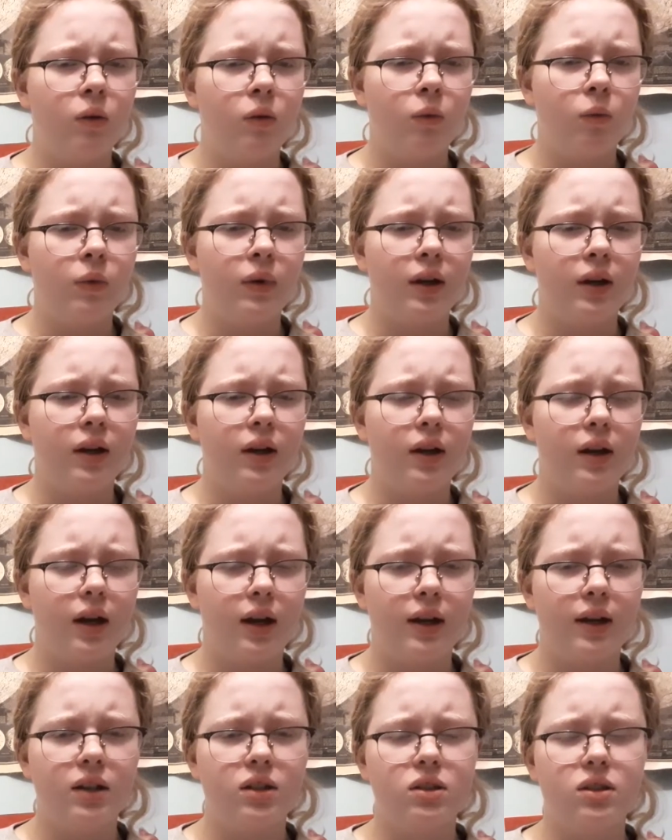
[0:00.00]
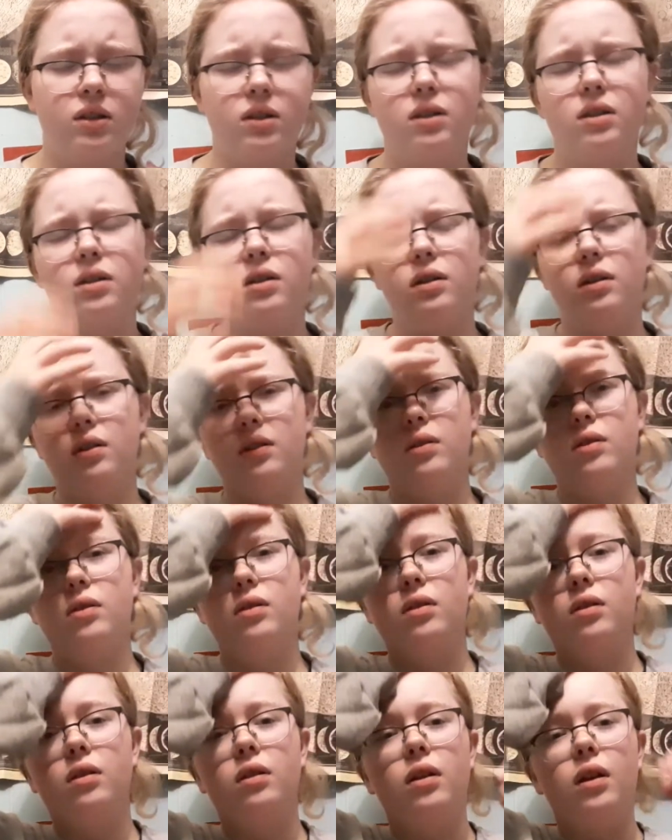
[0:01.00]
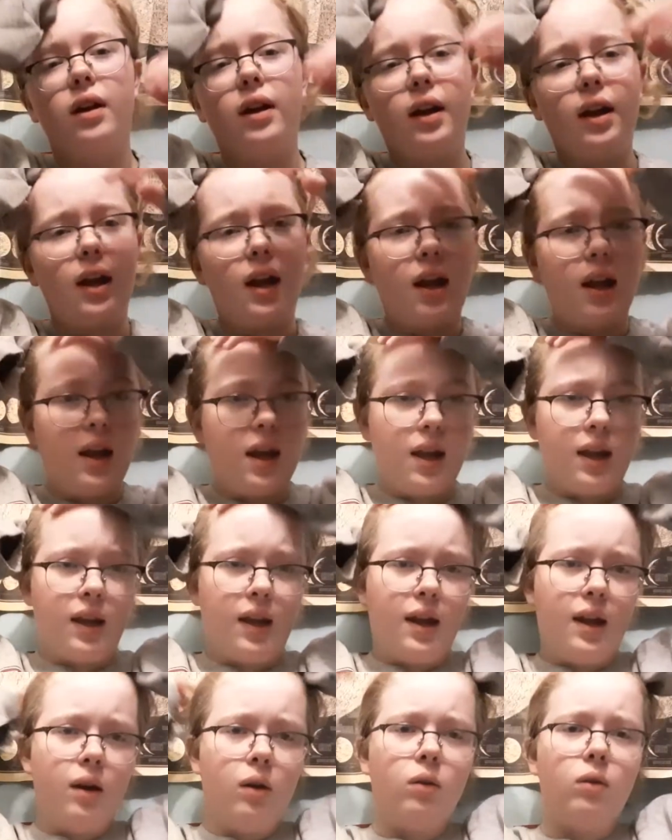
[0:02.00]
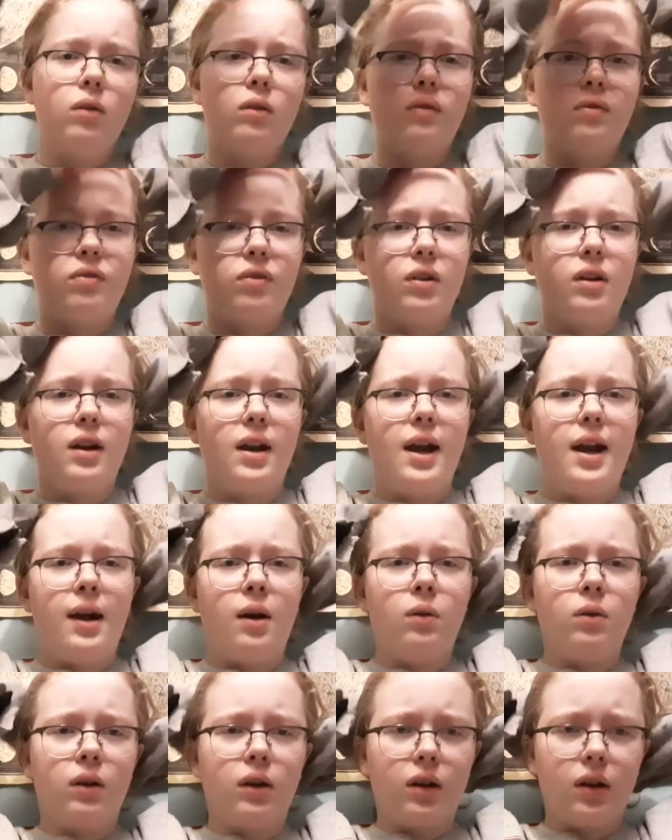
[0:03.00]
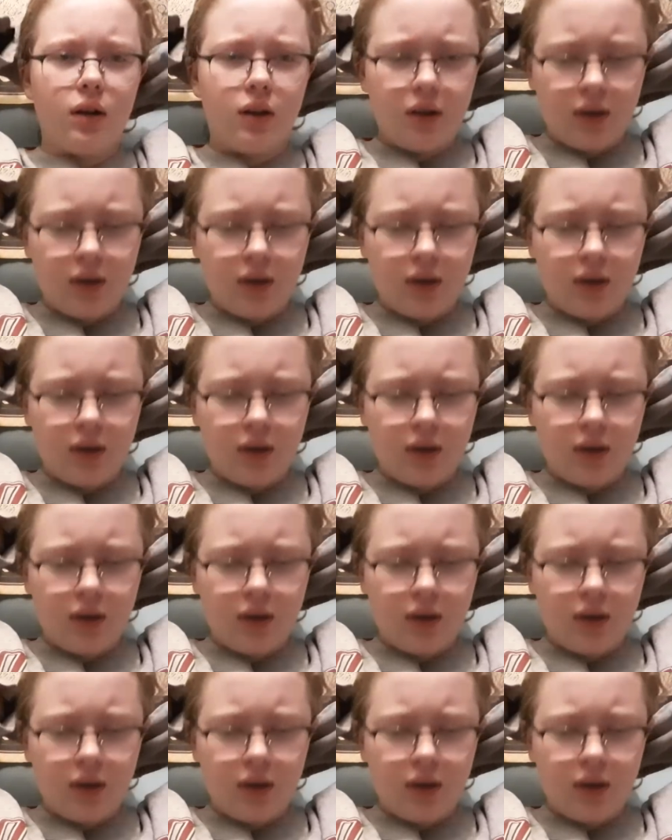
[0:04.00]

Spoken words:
We kind of just hang out for an hour